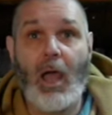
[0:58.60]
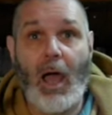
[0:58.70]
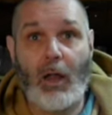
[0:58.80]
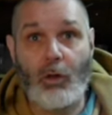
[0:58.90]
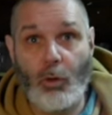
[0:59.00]

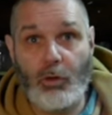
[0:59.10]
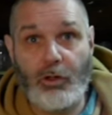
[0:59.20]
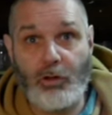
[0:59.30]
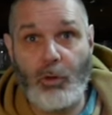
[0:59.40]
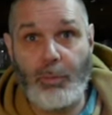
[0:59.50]
I'll
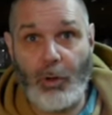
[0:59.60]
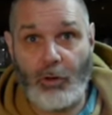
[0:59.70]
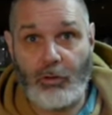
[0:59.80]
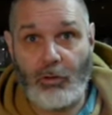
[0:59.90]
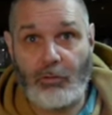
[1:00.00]
only do
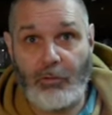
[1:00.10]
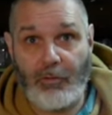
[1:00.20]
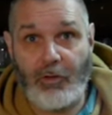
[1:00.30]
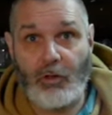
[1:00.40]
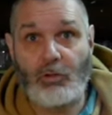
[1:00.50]
product
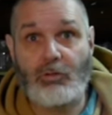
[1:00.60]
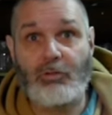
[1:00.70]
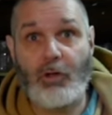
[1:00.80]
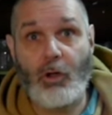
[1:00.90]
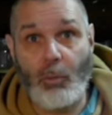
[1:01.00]
reviews
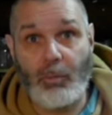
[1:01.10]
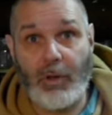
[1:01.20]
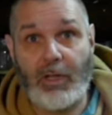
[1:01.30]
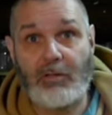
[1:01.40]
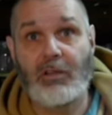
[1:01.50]
for
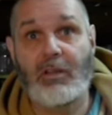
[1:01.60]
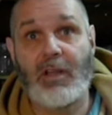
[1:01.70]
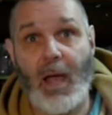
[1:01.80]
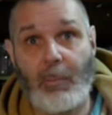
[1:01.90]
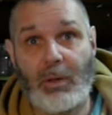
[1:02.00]
companies
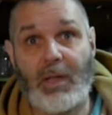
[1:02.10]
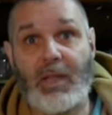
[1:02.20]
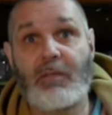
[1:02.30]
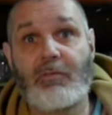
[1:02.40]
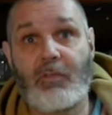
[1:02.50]
that I
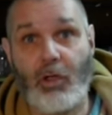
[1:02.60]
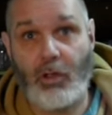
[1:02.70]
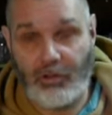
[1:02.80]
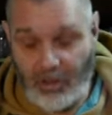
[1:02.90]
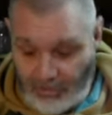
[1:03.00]
believe
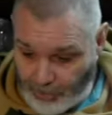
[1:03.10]
that this